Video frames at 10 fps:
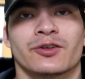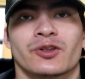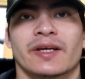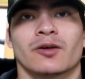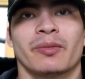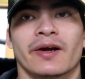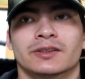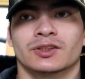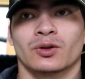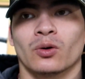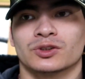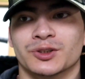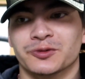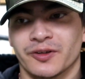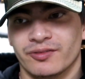did they compare to the old
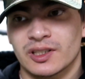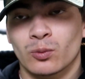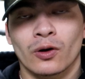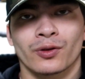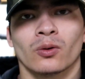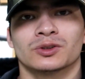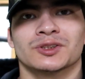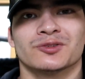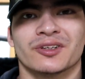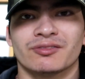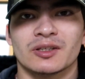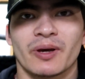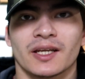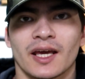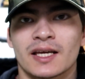250? Well, the old 250
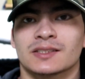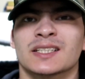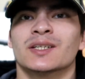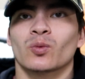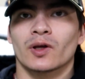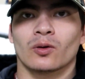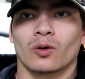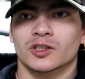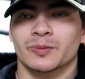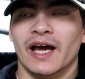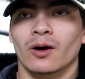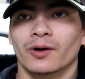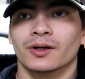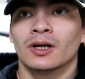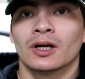made 18 wheel
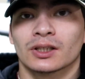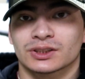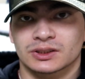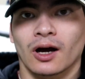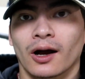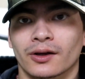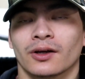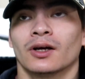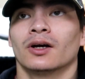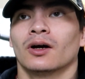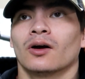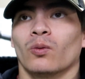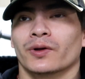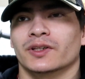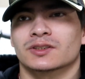horsepower stock.
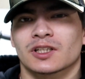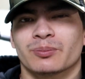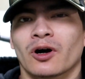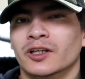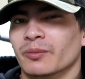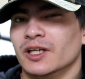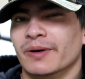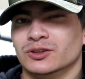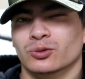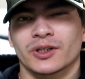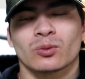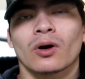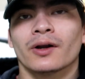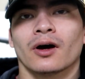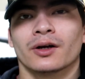With a slip-on, it made about
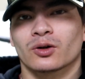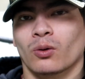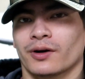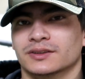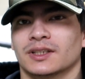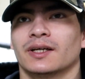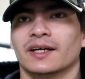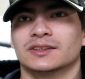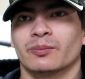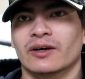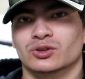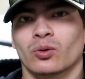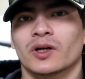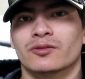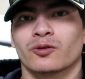21. Uncorked, it's about
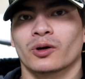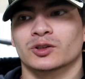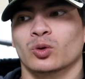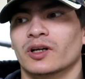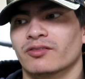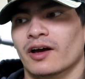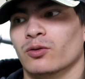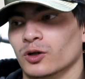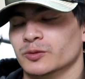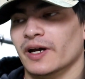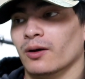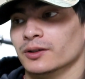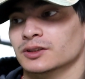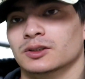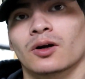24 to 25 horsepower.
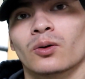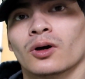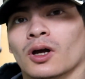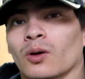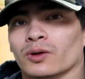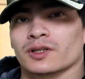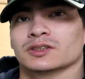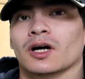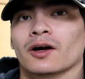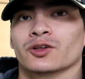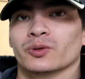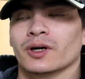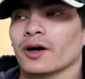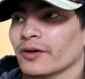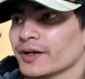So with a stock
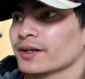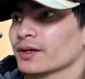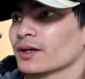300,